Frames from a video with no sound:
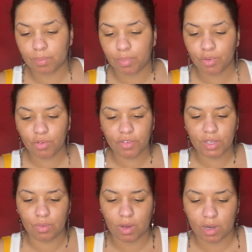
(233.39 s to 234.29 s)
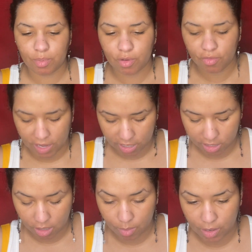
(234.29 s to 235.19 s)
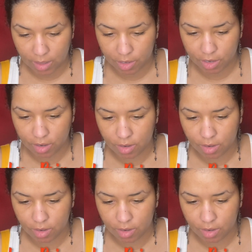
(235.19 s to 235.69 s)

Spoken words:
Proof It Waterproof Eyeshadow Primer.